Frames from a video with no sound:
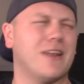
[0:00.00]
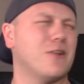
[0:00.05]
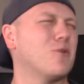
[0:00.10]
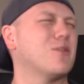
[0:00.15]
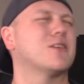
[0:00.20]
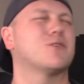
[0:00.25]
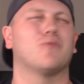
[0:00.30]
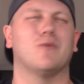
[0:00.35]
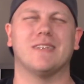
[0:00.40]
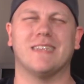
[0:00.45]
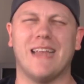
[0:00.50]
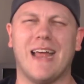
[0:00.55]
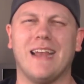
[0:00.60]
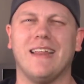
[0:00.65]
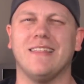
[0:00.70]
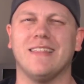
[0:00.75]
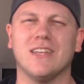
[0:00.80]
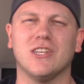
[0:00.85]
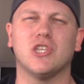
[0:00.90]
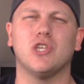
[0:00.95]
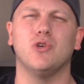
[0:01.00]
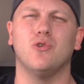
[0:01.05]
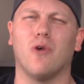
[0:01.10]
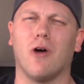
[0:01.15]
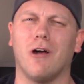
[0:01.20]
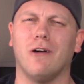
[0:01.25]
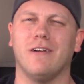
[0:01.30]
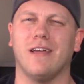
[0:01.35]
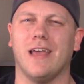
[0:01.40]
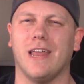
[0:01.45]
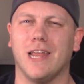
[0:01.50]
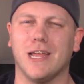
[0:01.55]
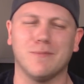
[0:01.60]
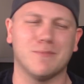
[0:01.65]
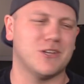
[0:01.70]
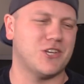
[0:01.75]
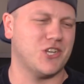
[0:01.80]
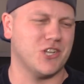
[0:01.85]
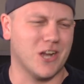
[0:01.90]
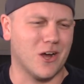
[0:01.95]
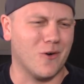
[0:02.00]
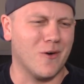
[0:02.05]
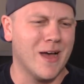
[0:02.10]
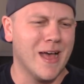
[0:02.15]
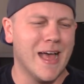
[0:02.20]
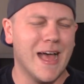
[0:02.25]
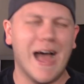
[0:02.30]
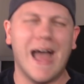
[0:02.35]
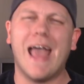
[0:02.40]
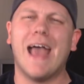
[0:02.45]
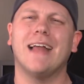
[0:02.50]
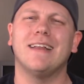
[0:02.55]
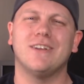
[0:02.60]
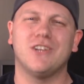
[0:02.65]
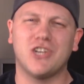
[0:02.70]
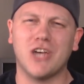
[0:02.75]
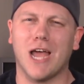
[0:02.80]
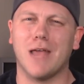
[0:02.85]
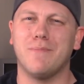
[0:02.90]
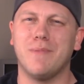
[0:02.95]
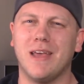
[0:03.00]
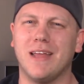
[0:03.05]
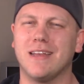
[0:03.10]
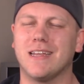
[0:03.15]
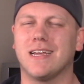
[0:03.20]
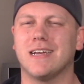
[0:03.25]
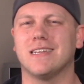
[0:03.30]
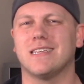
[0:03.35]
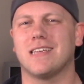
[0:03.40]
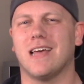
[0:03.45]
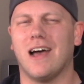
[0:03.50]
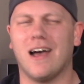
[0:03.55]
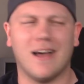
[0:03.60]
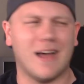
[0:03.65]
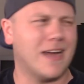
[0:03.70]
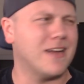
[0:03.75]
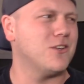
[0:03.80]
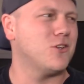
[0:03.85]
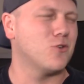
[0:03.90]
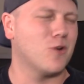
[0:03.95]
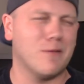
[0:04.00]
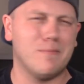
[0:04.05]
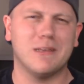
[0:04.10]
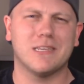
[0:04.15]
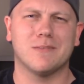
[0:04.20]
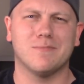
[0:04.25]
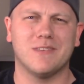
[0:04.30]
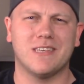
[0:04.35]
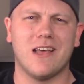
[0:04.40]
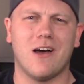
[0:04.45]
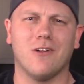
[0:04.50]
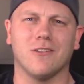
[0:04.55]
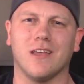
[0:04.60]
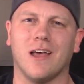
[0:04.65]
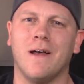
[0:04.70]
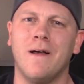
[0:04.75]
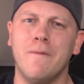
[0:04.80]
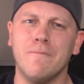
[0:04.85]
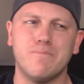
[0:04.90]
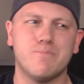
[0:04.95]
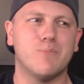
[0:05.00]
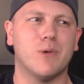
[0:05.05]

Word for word: I know this wasn't anything too hard hitting, but you know, I had to chime in because uh, I enjoy me some Zelda.